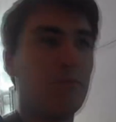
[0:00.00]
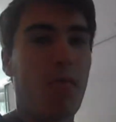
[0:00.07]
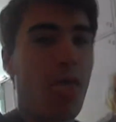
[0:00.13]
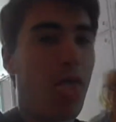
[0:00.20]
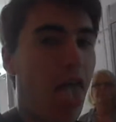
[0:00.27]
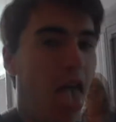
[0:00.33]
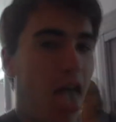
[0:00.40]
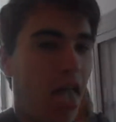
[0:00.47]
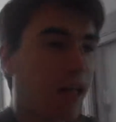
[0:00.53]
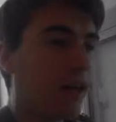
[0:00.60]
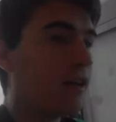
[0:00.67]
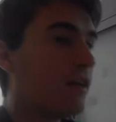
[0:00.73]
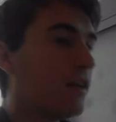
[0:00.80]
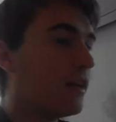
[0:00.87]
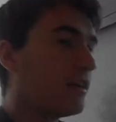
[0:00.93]
bleh.
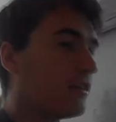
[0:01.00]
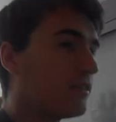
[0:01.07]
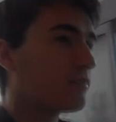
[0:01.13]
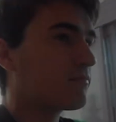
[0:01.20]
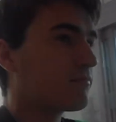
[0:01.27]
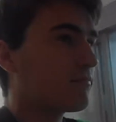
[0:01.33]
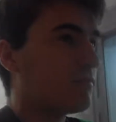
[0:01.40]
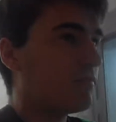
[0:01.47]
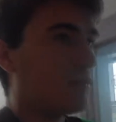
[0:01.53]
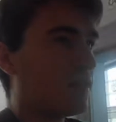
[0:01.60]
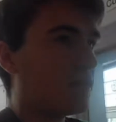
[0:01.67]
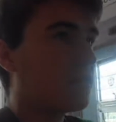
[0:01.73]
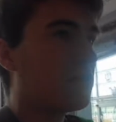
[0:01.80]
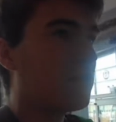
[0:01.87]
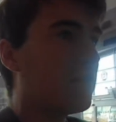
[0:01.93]

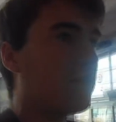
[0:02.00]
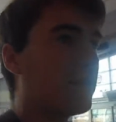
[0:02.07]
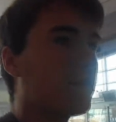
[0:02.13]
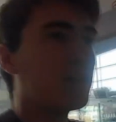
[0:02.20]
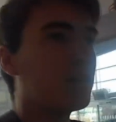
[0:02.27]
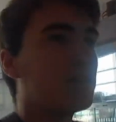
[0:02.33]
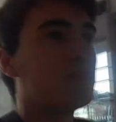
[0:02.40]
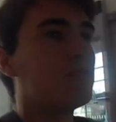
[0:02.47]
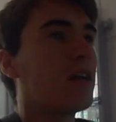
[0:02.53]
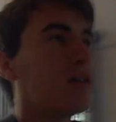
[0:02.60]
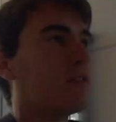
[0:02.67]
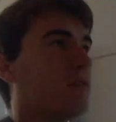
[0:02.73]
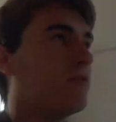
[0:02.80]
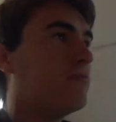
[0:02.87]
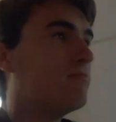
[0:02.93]
So what am I going to do now?
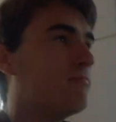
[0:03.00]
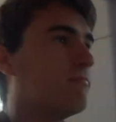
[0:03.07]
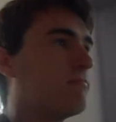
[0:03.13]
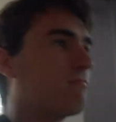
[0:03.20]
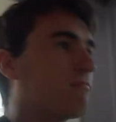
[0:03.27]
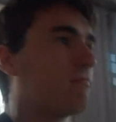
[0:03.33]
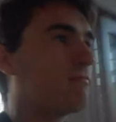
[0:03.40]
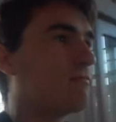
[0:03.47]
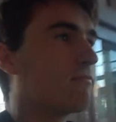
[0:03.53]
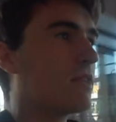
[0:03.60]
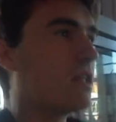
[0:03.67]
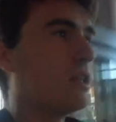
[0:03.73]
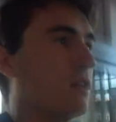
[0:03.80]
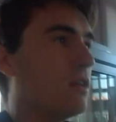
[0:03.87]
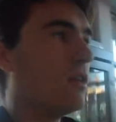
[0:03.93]

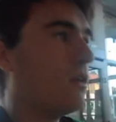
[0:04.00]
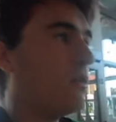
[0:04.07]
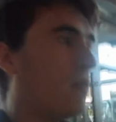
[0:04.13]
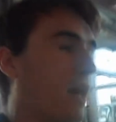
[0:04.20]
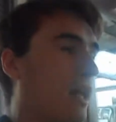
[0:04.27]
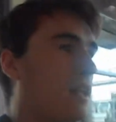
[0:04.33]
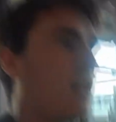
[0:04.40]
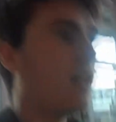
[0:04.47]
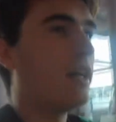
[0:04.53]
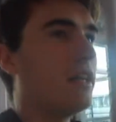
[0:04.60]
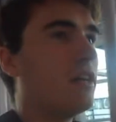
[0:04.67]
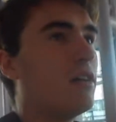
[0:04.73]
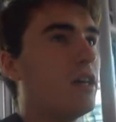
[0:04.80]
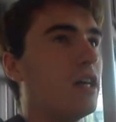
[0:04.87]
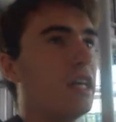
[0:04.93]
Well, I
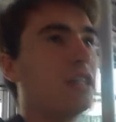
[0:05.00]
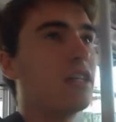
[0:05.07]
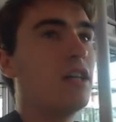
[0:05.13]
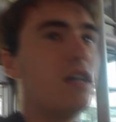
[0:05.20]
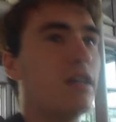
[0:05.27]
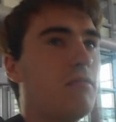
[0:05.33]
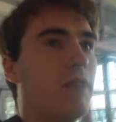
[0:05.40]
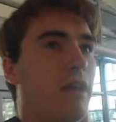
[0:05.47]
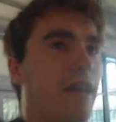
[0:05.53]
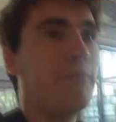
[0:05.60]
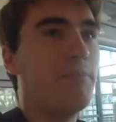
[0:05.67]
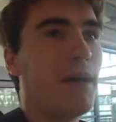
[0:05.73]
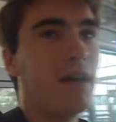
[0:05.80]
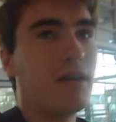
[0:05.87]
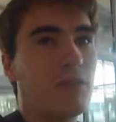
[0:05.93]
know I got a
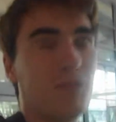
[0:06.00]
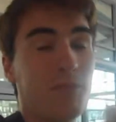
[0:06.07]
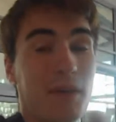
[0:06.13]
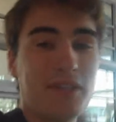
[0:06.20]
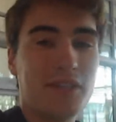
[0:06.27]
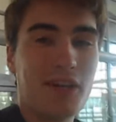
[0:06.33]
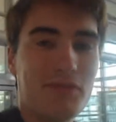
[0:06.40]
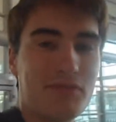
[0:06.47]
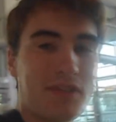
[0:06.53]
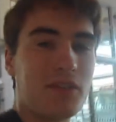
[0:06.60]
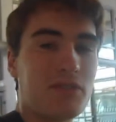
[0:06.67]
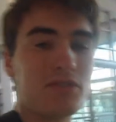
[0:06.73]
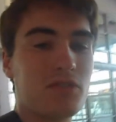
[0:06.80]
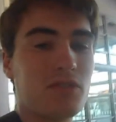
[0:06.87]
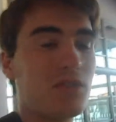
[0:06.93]
back home myself now,
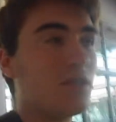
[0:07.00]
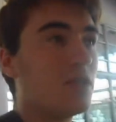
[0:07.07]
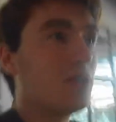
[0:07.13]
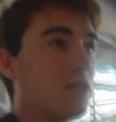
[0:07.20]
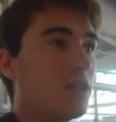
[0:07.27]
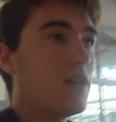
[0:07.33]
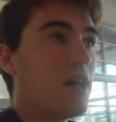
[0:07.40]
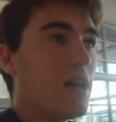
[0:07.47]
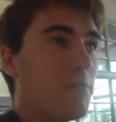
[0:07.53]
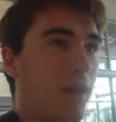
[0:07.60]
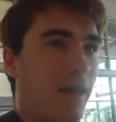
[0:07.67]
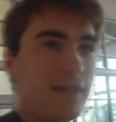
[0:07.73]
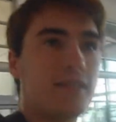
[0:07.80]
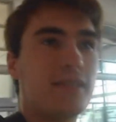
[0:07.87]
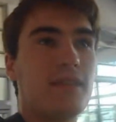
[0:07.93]
so...
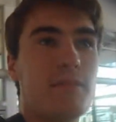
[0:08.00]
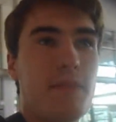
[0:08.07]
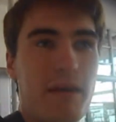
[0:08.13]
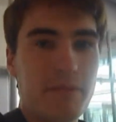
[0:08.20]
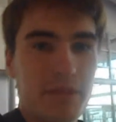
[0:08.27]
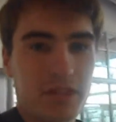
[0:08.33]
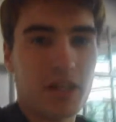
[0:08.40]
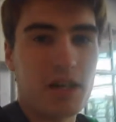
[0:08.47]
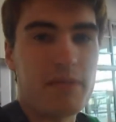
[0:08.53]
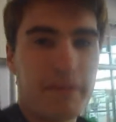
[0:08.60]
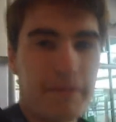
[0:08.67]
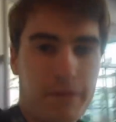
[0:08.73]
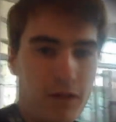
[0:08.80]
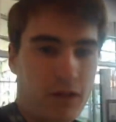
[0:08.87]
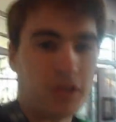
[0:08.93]
Plus, the memory's going to be
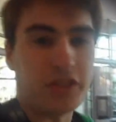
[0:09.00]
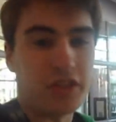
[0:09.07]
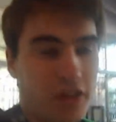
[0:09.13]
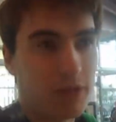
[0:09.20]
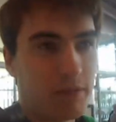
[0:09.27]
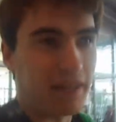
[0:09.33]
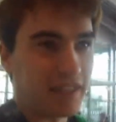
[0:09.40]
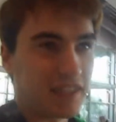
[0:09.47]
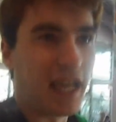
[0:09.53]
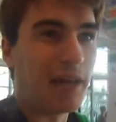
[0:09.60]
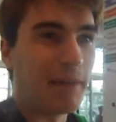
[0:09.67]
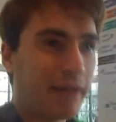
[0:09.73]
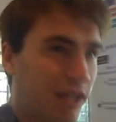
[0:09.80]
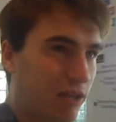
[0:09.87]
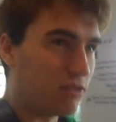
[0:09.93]
full on here by the time
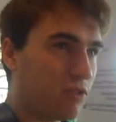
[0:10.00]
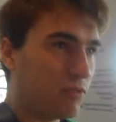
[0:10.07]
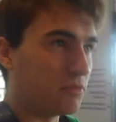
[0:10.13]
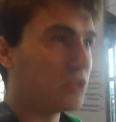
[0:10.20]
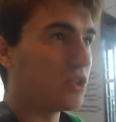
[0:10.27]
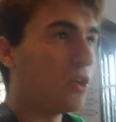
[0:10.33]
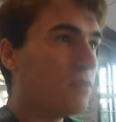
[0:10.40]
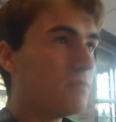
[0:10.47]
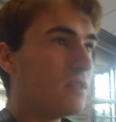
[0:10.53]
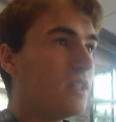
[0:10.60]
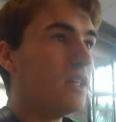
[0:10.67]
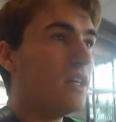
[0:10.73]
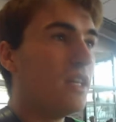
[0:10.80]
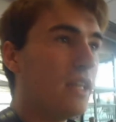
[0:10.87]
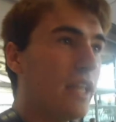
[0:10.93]
I get home. So,
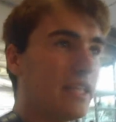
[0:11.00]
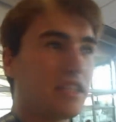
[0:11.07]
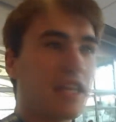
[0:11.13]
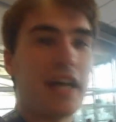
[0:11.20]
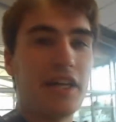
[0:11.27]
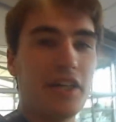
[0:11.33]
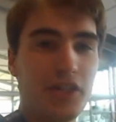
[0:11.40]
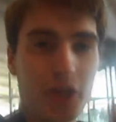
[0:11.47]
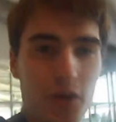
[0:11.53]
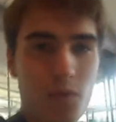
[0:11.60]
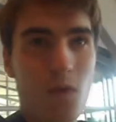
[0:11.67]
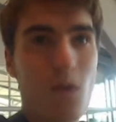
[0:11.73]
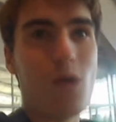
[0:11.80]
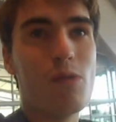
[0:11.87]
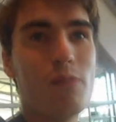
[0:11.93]
let's get you
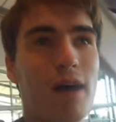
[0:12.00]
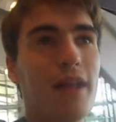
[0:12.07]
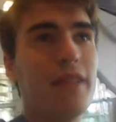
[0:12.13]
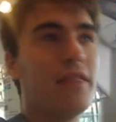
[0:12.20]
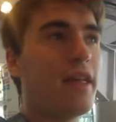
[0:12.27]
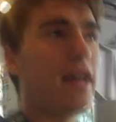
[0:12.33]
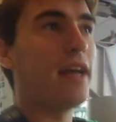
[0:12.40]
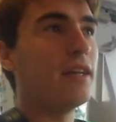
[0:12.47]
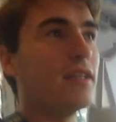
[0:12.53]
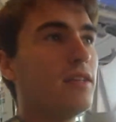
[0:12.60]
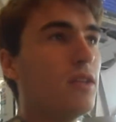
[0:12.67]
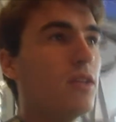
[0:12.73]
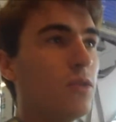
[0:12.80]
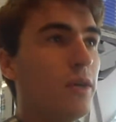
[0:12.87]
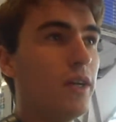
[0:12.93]
home, and then
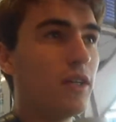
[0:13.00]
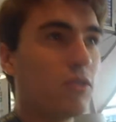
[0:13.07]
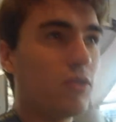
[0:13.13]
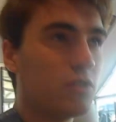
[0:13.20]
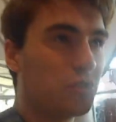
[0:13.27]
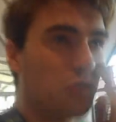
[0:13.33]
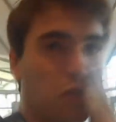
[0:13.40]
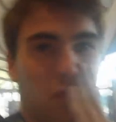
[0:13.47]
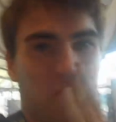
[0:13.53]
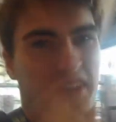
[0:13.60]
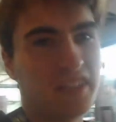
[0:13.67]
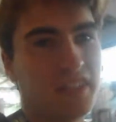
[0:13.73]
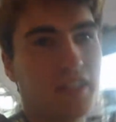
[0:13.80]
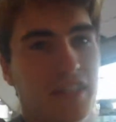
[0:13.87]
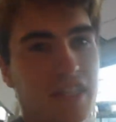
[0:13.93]
we'll go and sort the
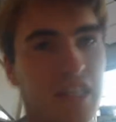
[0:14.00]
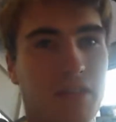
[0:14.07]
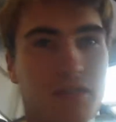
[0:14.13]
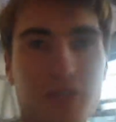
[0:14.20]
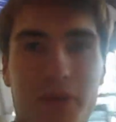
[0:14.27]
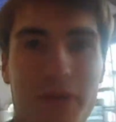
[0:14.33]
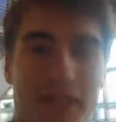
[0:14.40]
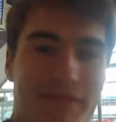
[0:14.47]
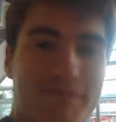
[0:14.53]
rest of the day out, shall we?